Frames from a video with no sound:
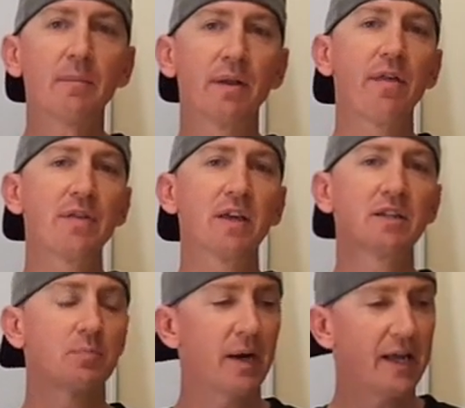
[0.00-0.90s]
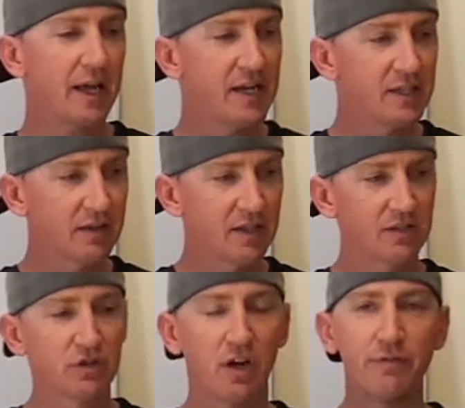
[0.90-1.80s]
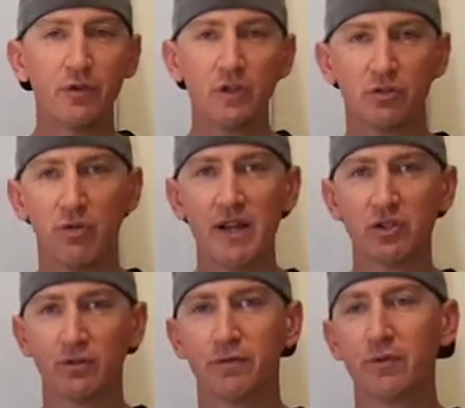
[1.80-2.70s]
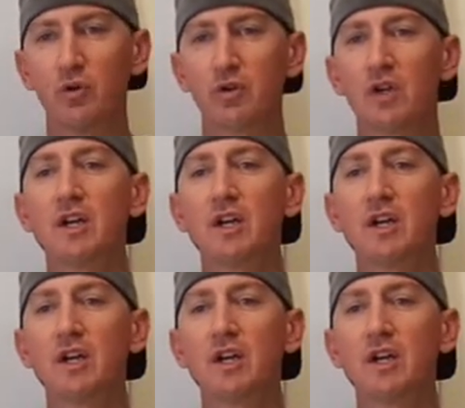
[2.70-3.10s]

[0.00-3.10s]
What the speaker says: But the thing is, by eating this diverse range of food,